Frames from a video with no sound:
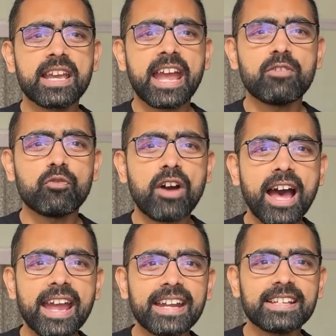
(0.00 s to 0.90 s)
and
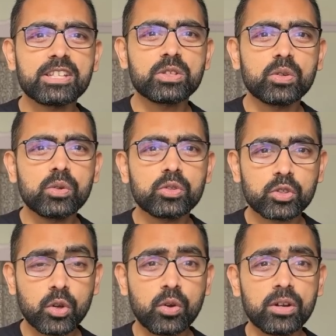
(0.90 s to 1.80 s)
why it is
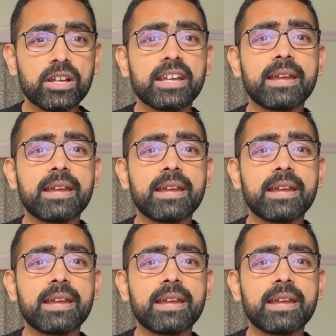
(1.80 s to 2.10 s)
so